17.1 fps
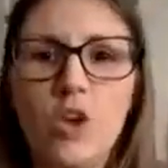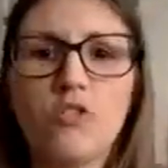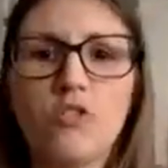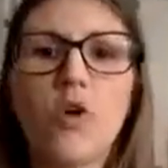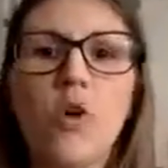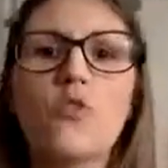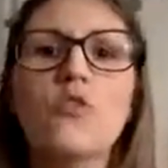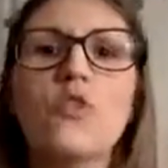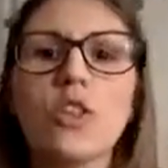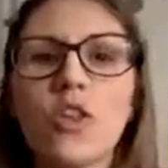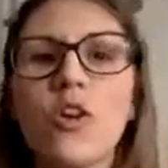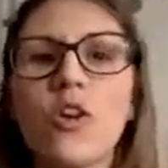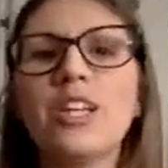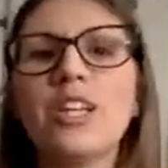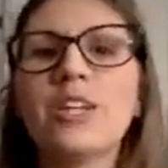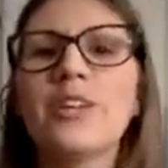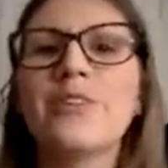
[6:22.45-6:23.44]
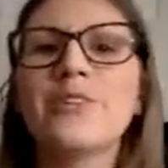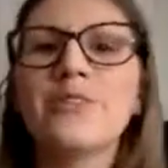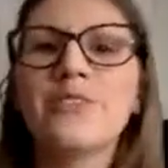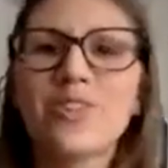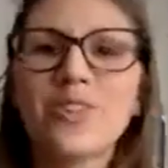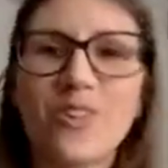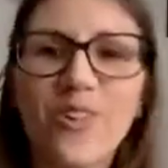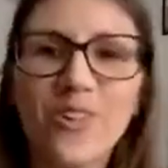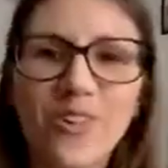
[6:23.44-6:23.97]
So not only you
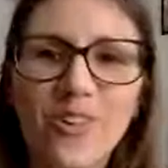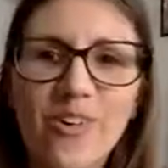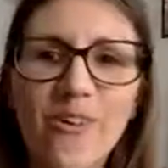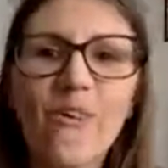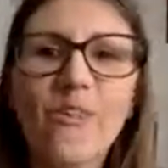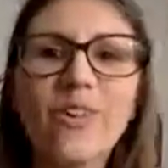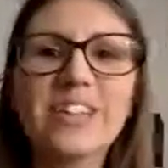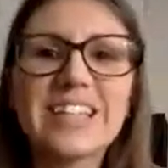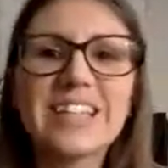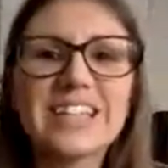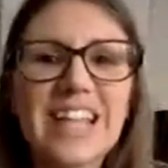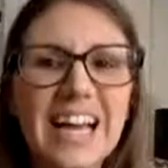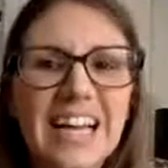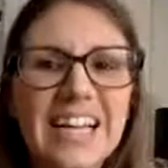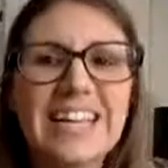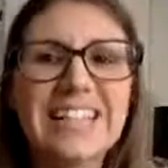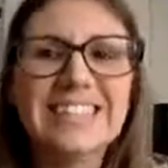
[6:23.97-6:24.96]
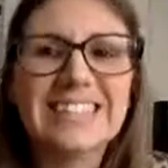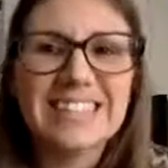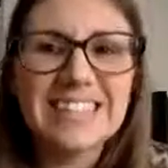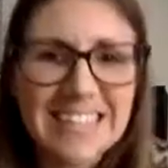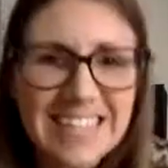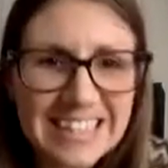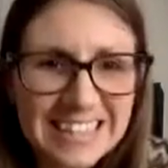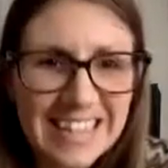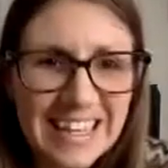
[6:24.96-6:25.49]
store all the client's
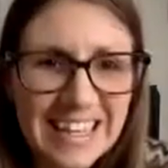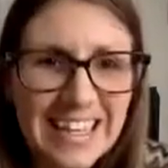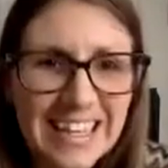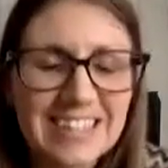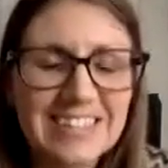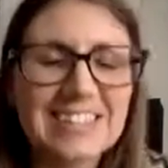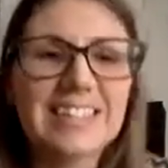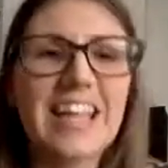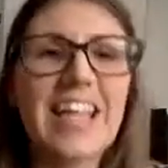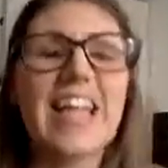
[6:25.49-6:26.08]
details